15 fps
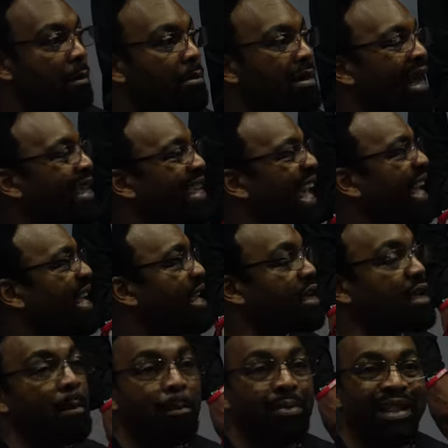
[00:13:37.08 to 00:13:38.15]
but I can't get
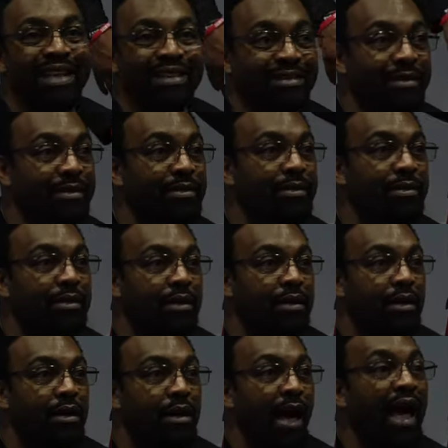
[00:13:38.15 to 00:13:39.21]
complacent.
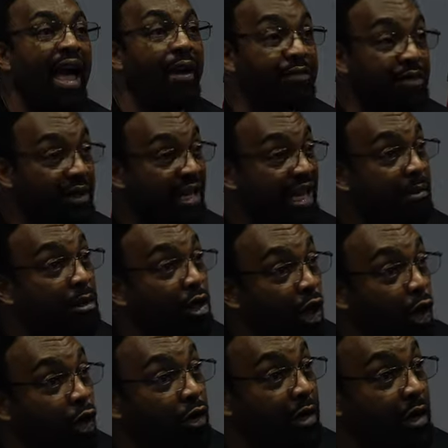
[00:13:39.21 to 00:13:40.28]
I have to keep
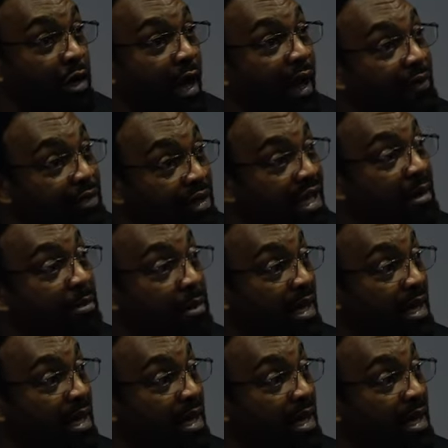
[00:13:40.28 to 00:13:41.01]
learning. I have to keep